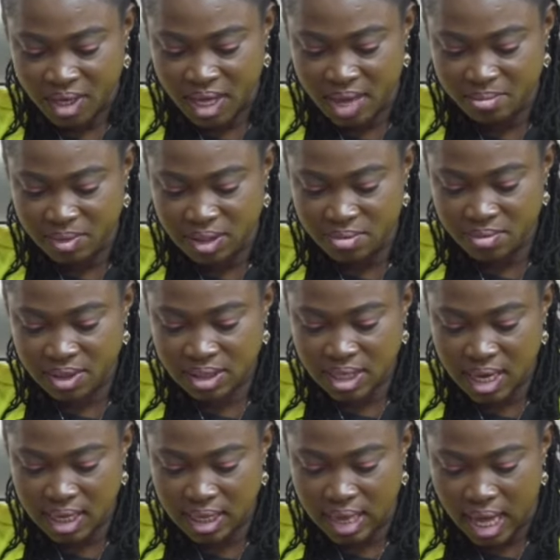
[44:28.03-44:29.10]
James
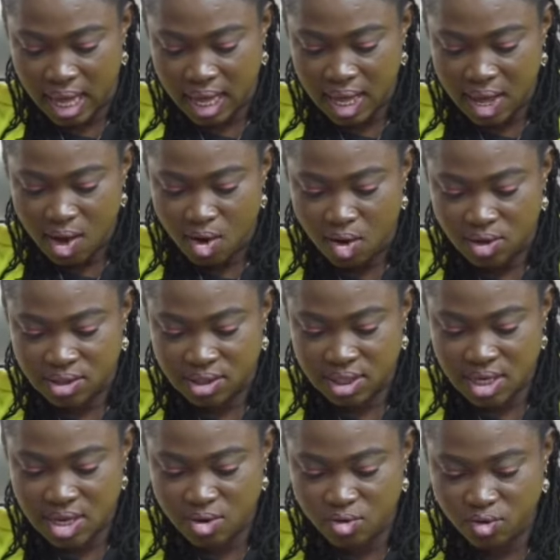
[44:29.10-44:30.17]
Kanga, or
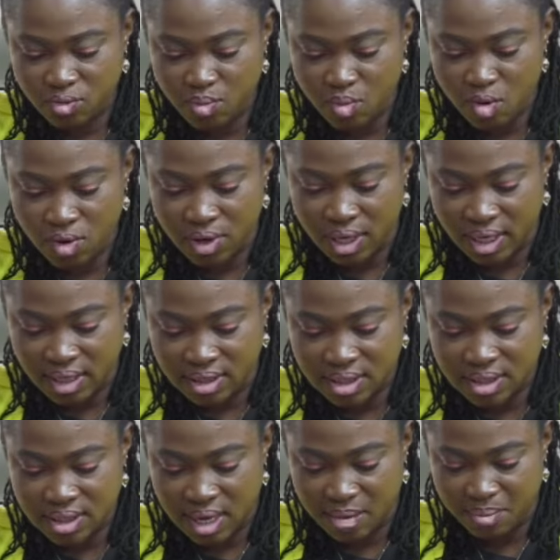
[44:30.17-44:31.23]
say good morning,
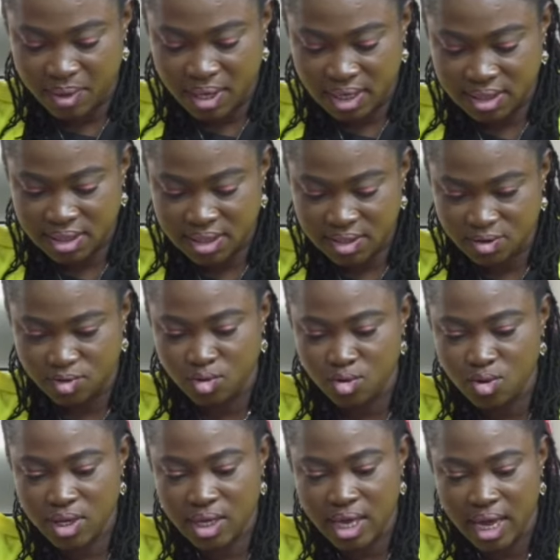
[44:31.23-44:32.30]
Sister Abuna. Still,
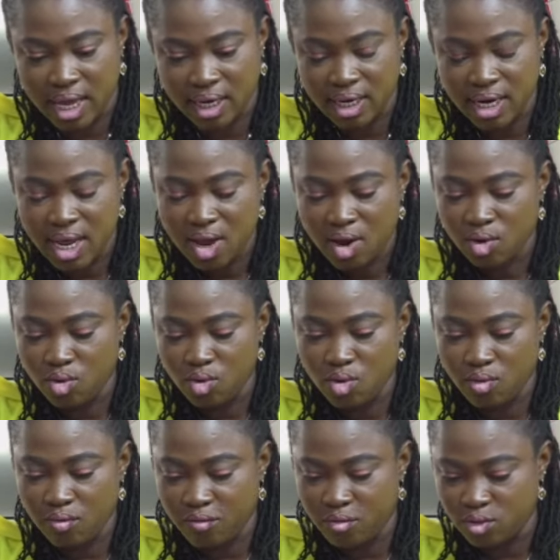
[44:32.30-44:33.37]
no can,
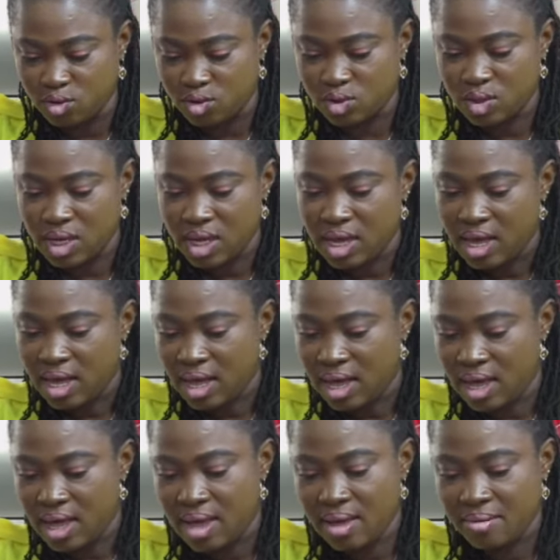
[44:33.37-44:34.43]
no vote.
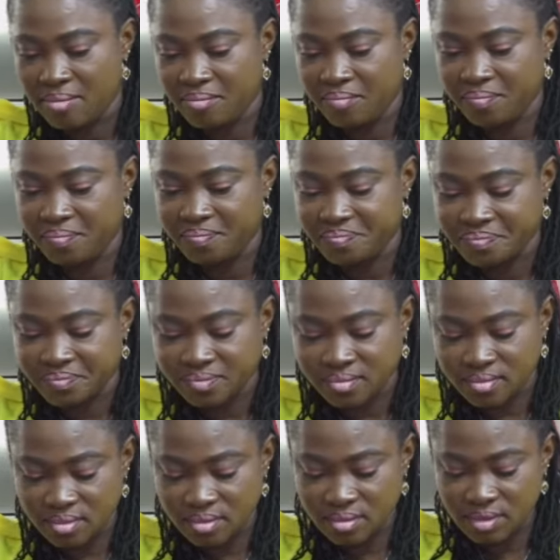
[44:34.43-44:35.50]

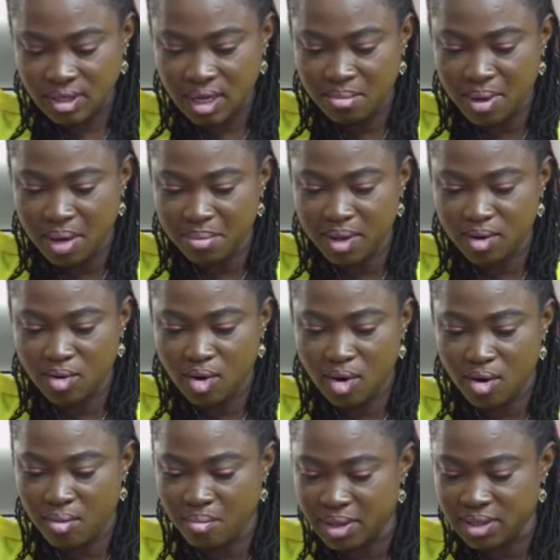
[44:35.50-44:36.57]

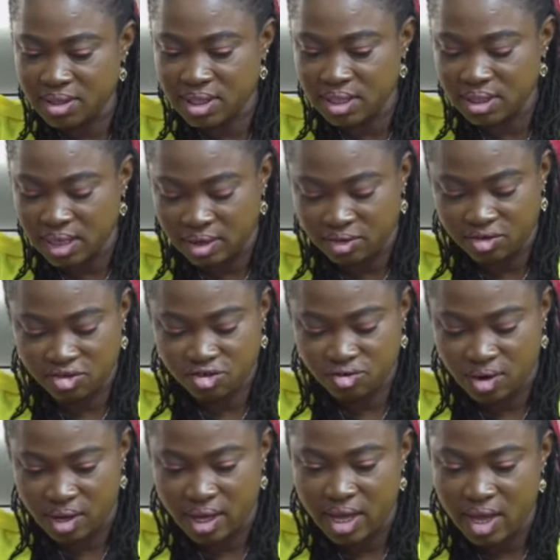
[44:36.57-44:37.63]
Maminko messenger, so
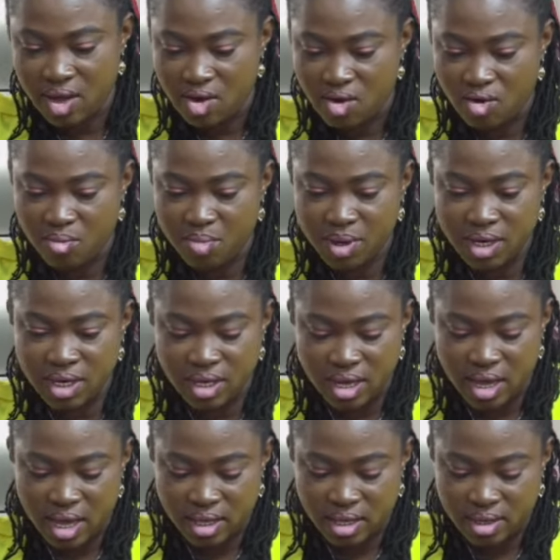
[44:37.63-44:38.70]
sorry. Obide,
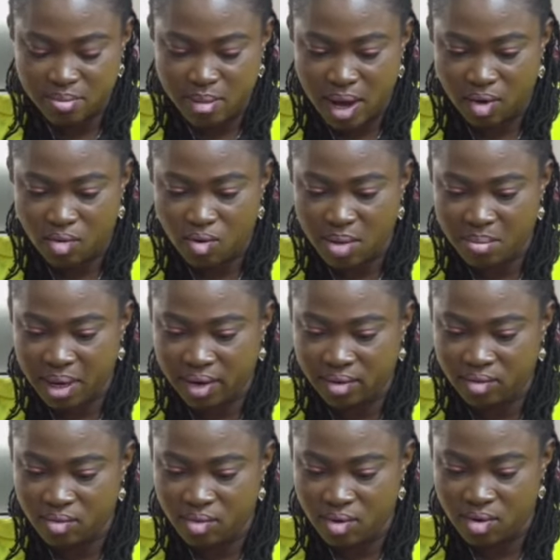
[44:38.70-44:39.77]
a yi bakwa
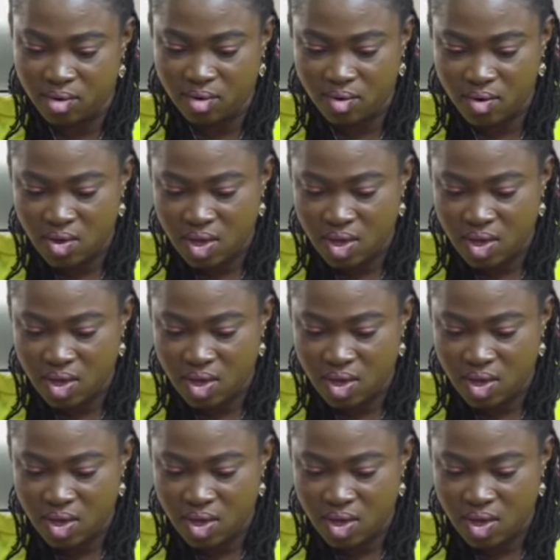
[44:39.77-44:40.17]
manuwoho.